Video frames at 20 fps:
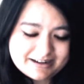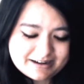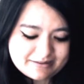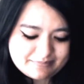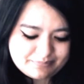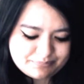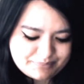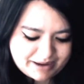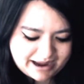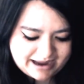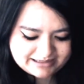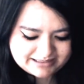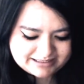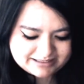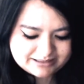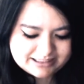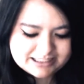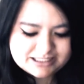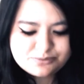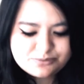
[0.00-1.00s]

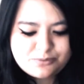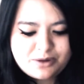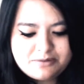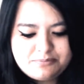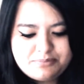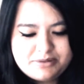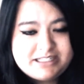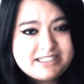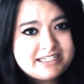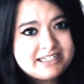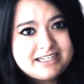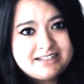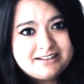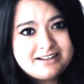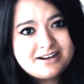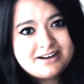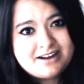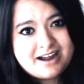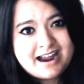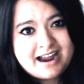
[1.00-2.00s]
But this one
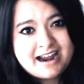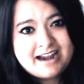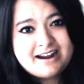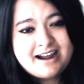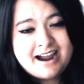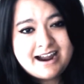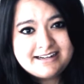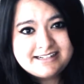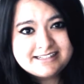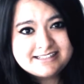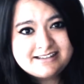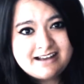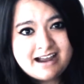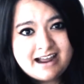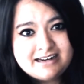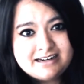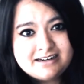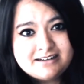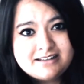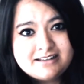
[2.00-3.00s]
particular night, I
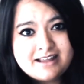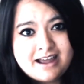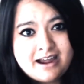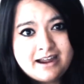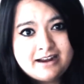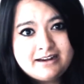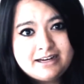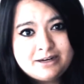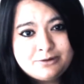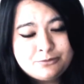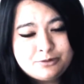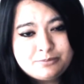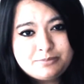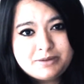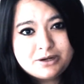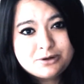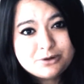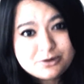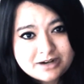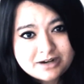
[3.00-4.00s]
decided that it would
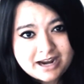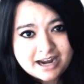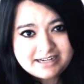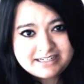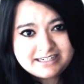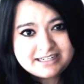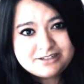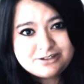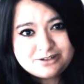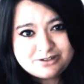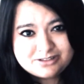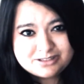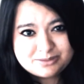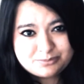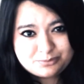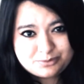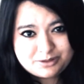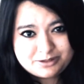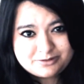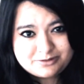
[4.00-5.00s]
be a good idea to do
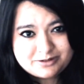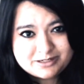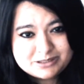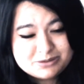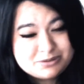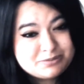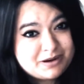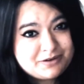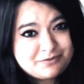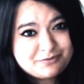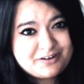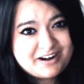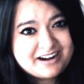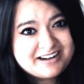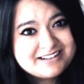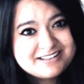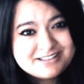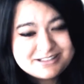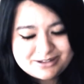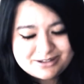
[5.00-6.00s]
some pre-drinks with my
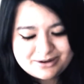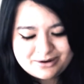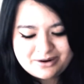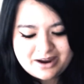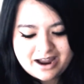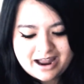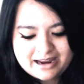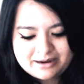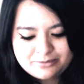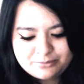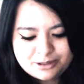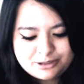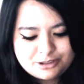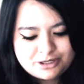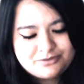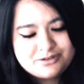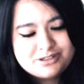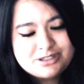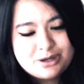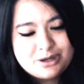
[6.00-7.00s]
friends. So I went
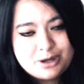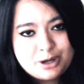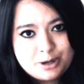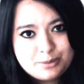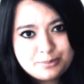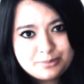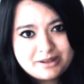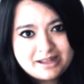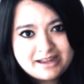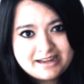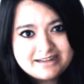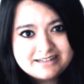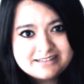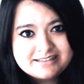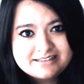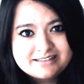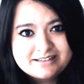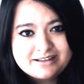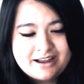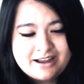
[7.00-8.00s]
over to her
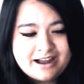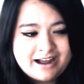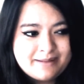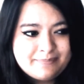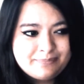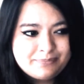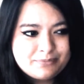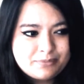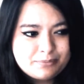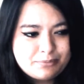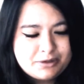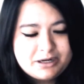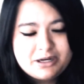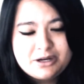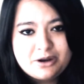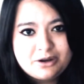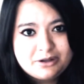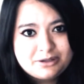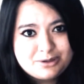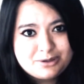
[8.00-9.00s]
place
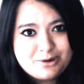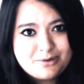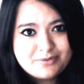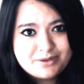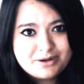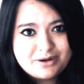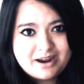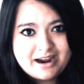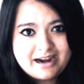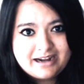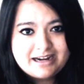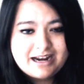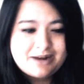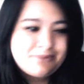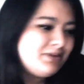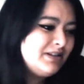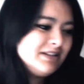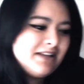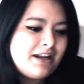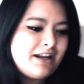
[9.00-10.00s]
pretty early on the night,
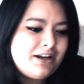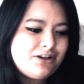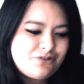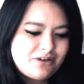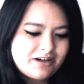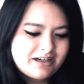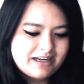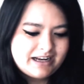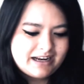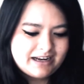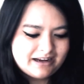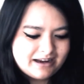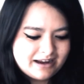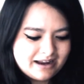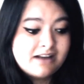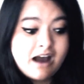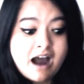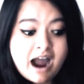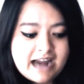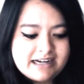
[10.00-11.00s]
and we started drinking.
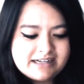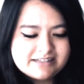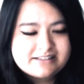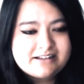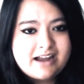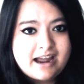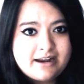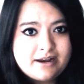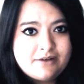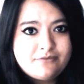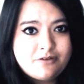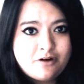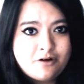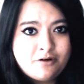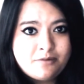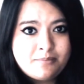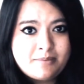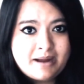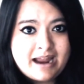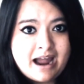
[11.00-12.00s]
I decided
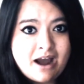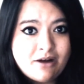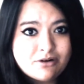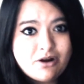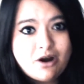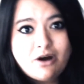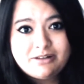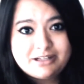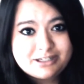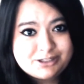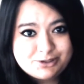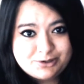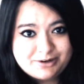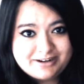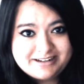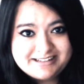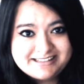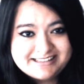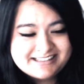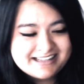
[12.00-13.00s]
for my alcoholic
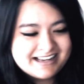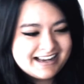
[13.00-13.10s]
choice,